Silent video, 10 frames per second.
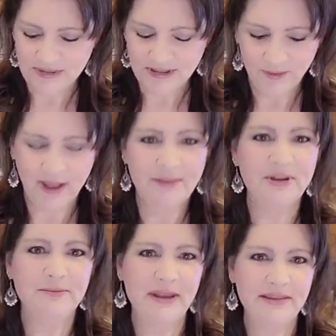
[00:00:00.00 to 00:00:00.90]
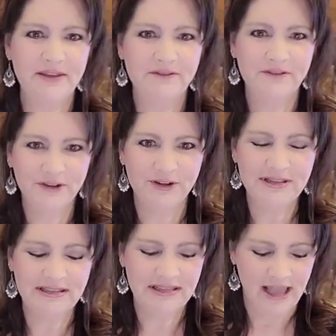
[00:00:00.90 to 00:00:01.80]
So I'm going to make that
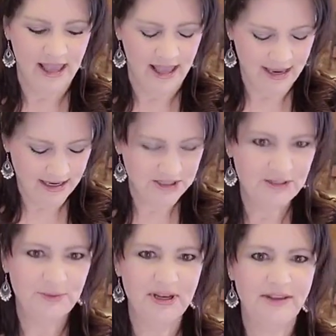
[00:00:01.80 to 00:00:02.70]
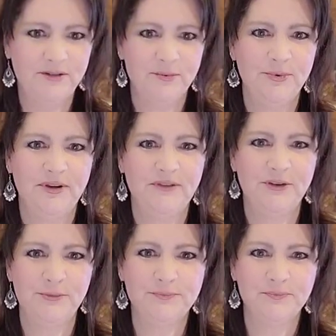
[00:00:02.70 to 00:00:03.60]
first. And I just want to give you a
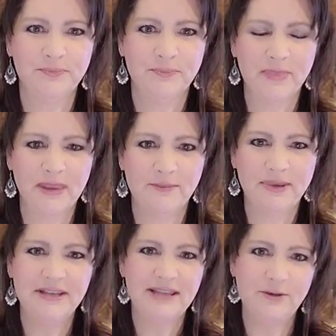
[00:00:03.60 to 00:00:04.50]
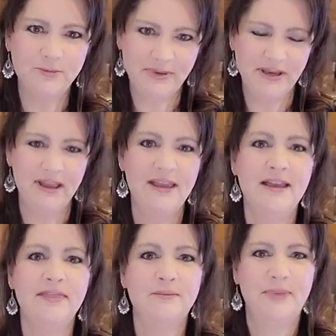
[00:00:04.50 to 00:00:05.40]
preview because that will be
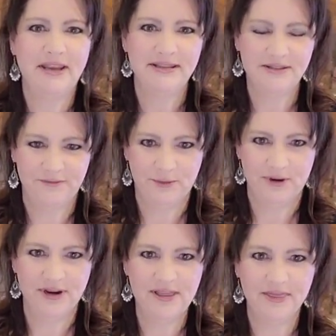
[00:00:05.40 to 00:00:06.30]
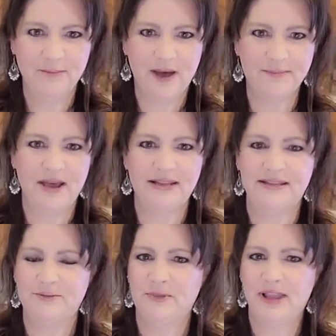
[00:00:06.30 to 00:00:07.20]
the base for the pot pies.
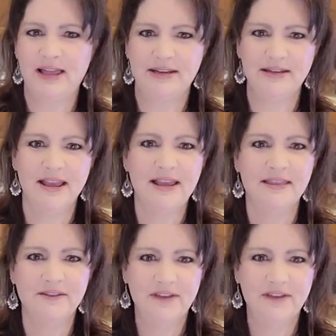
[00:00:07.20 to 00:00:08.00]
Then we'll add in the